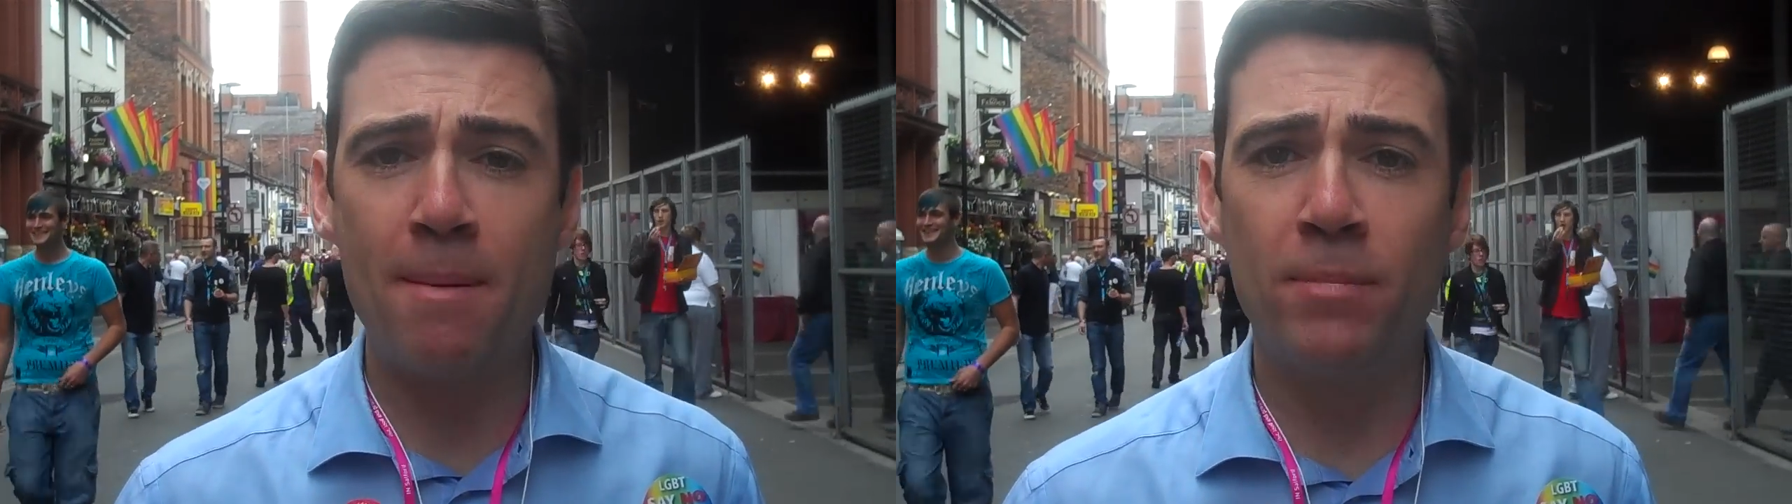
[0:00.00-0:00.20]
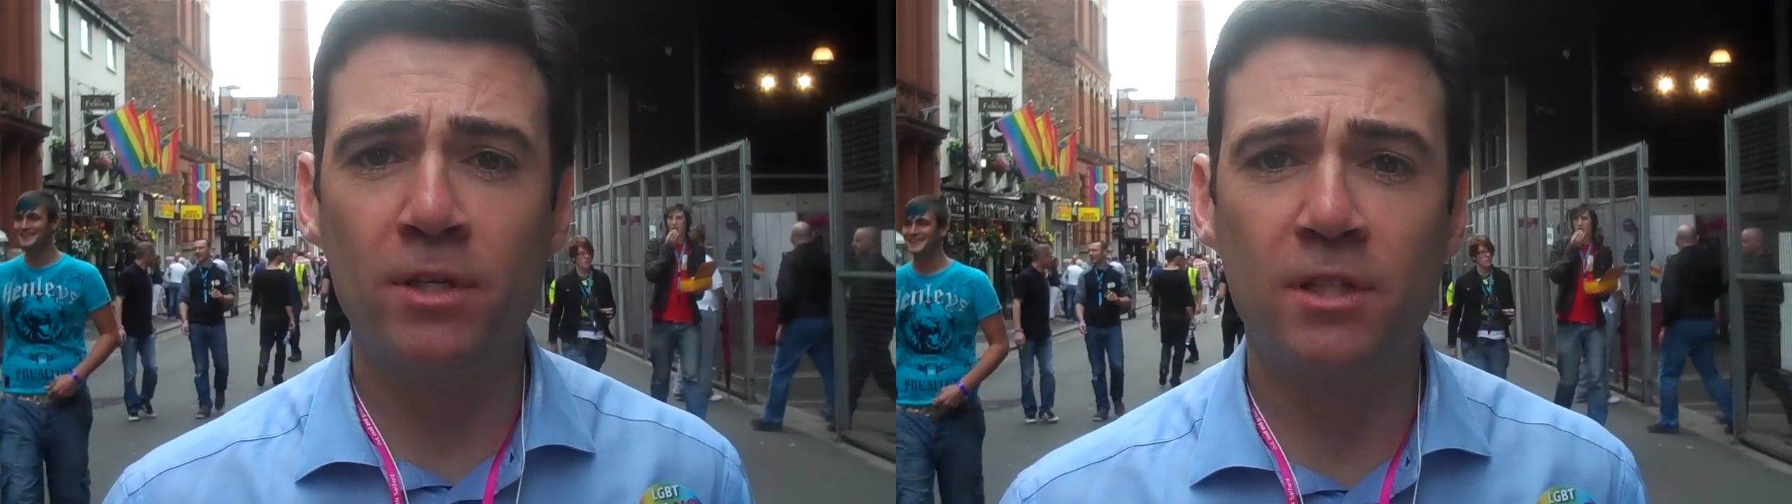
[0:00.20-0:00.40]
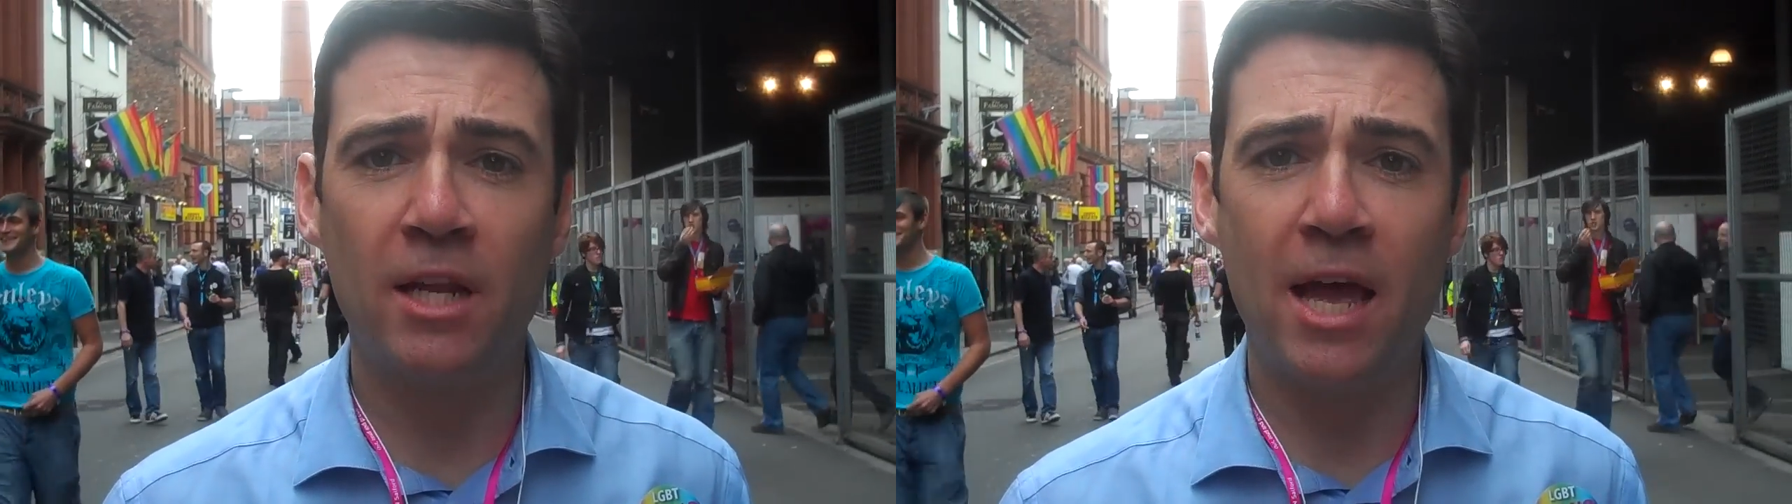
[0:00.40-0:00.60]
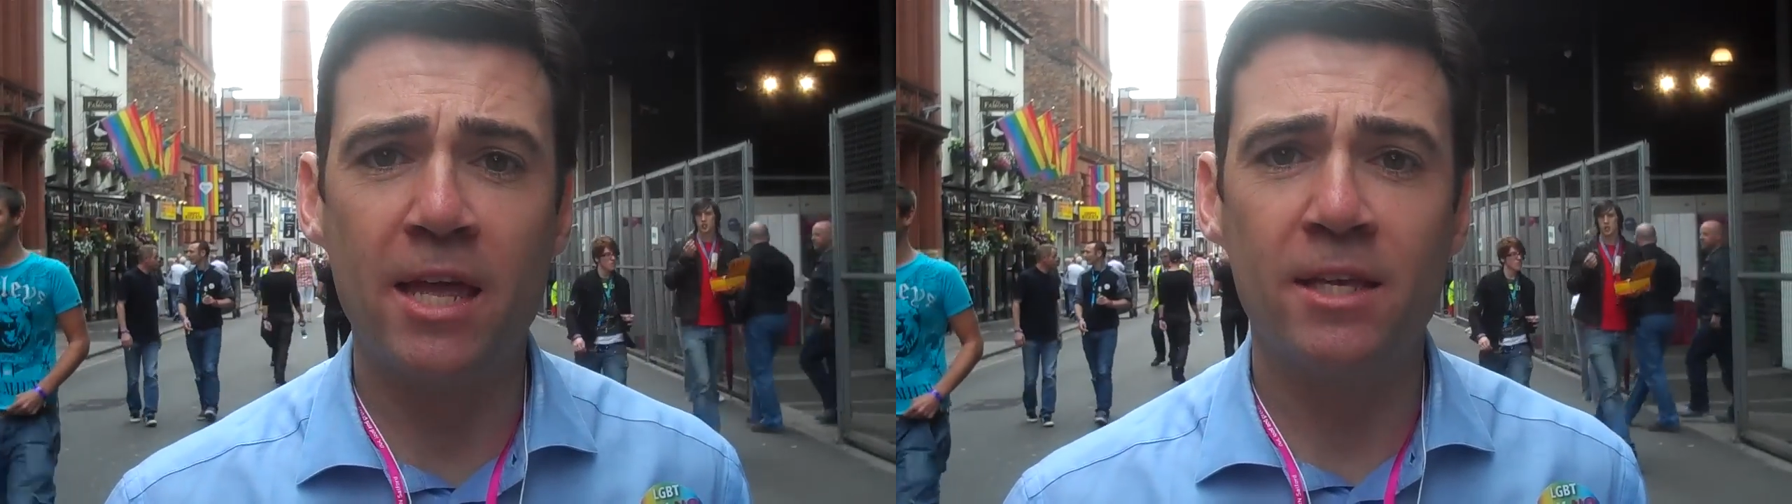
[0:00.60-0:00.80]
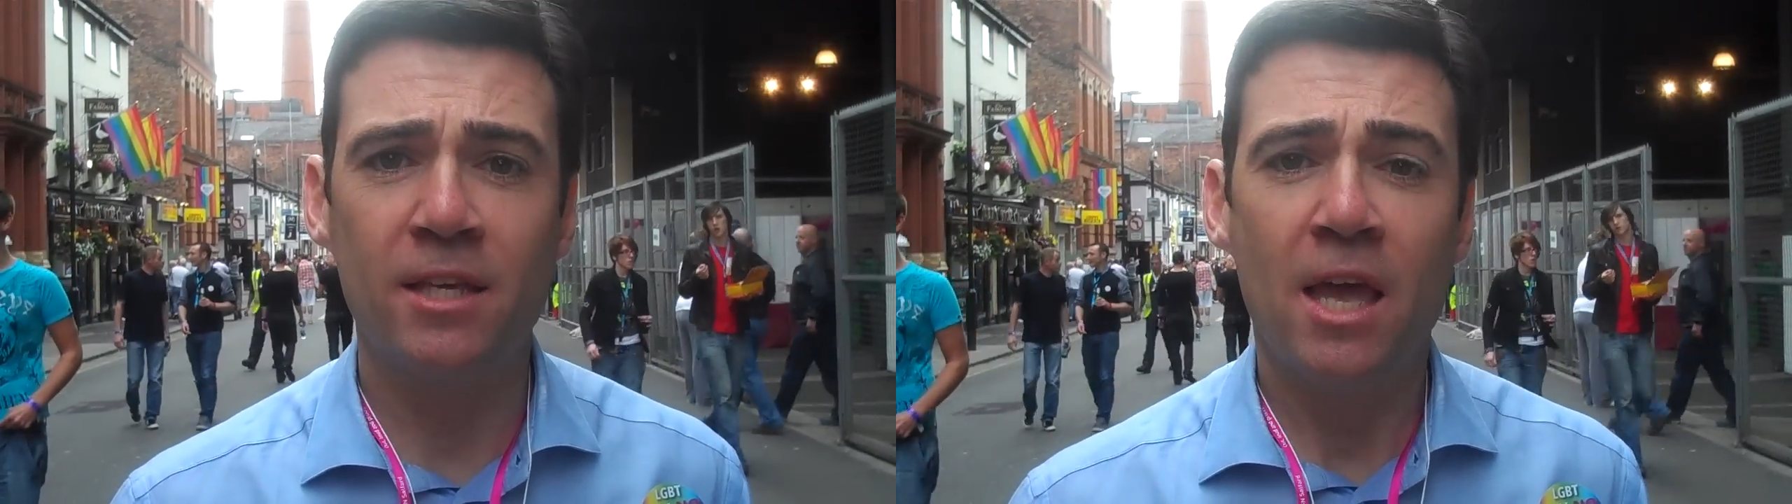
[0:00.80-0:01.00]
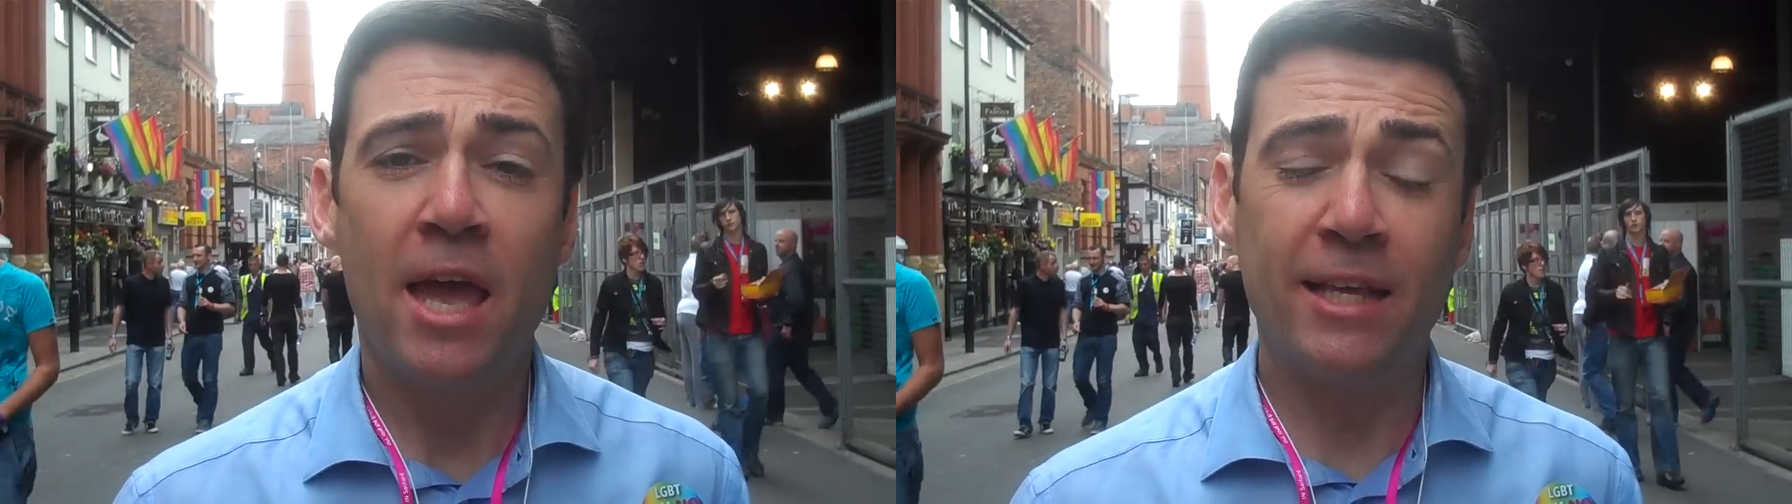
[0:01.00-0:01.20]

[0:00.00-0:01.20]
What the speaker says: members today is